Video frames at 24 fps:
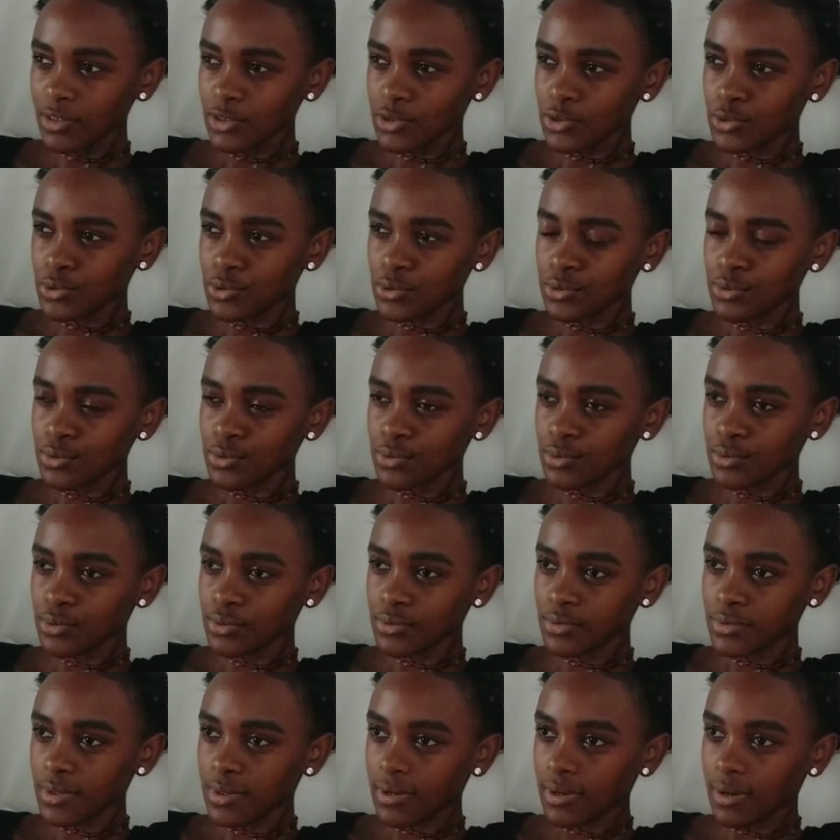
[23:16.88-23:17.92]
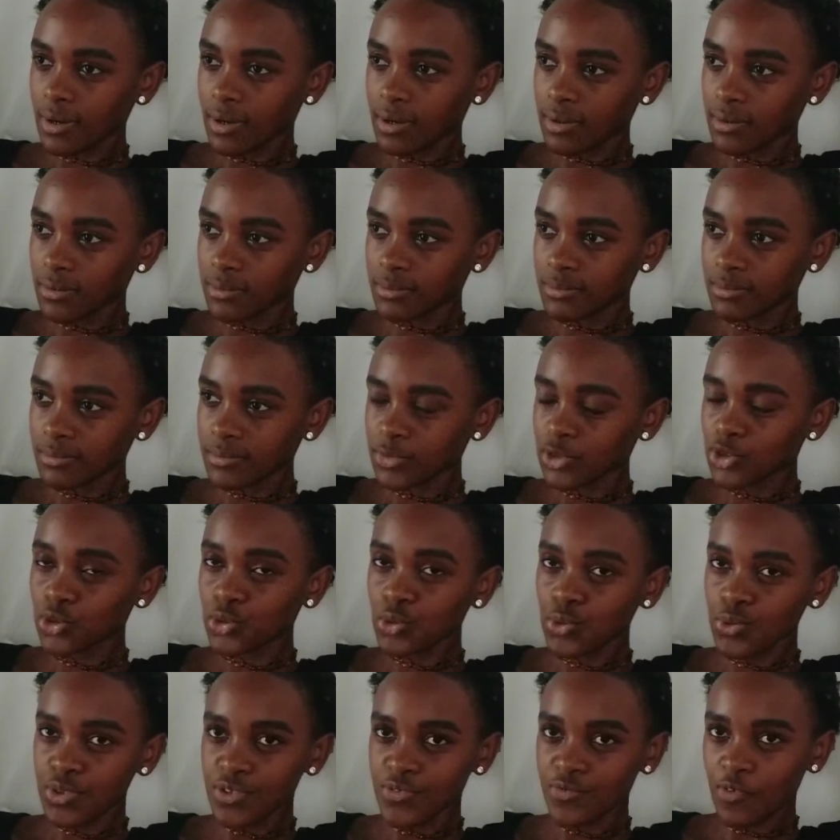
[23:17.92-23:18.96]
to um,
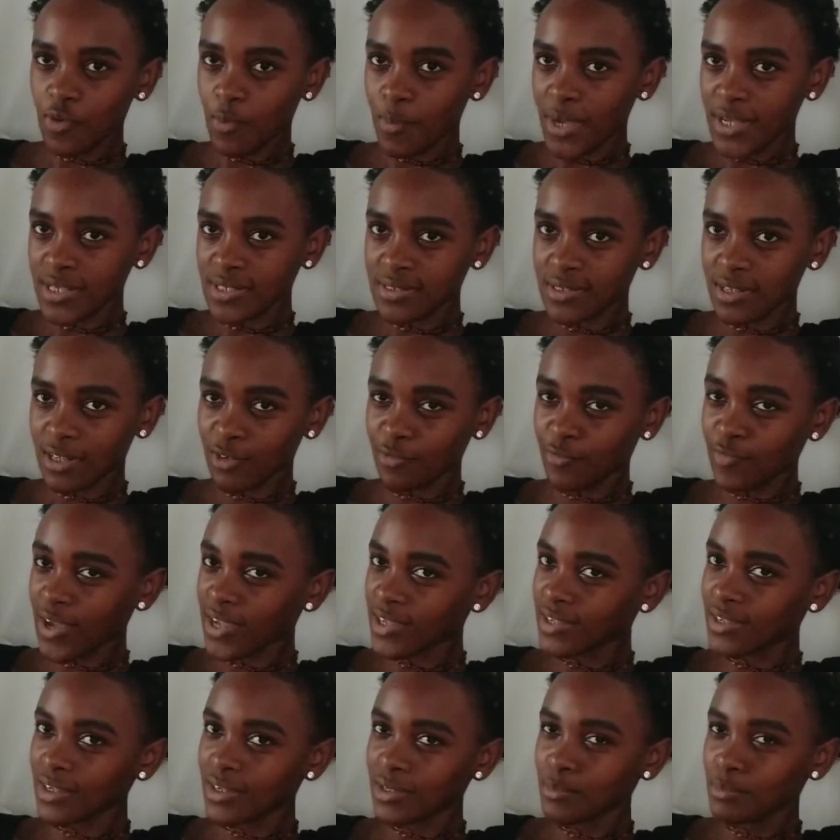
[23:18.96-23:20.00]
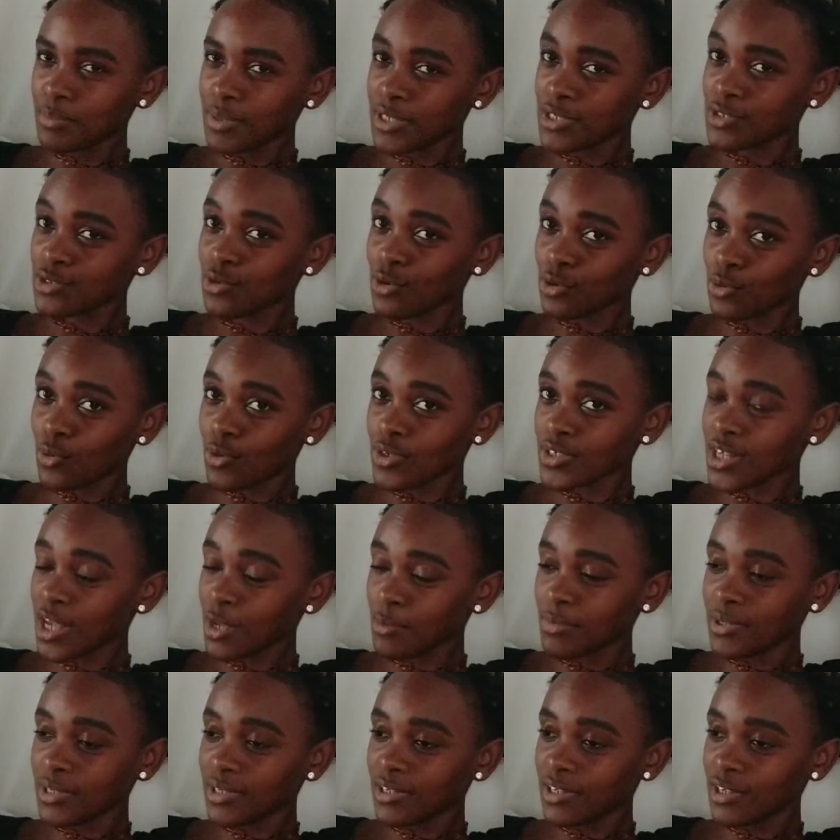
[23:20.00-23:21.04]
choose for myself again based on what I
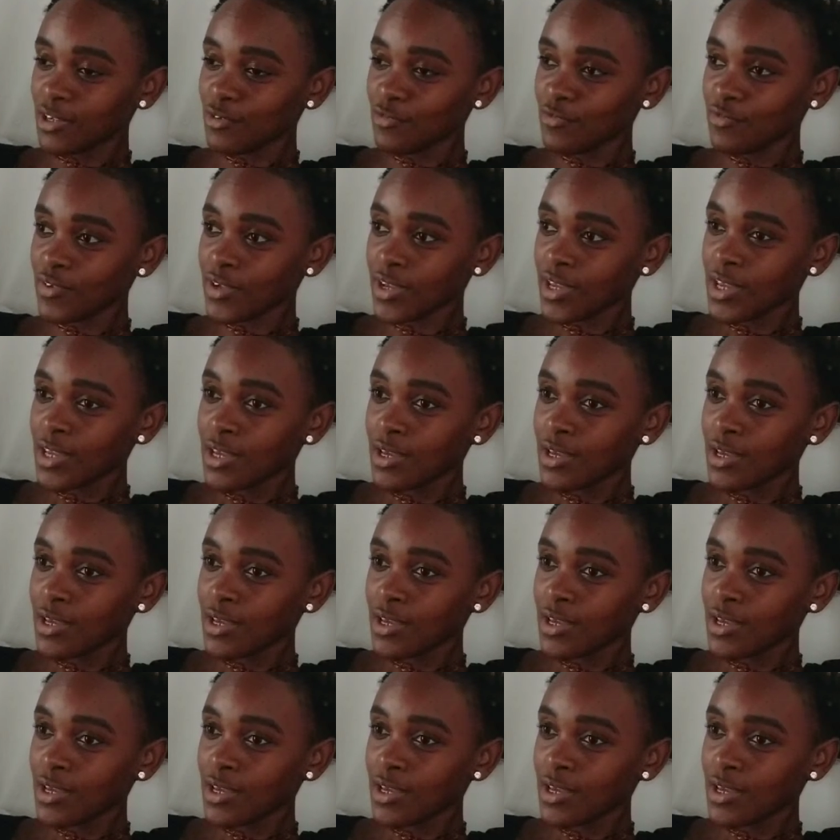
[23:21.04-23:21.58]
believe.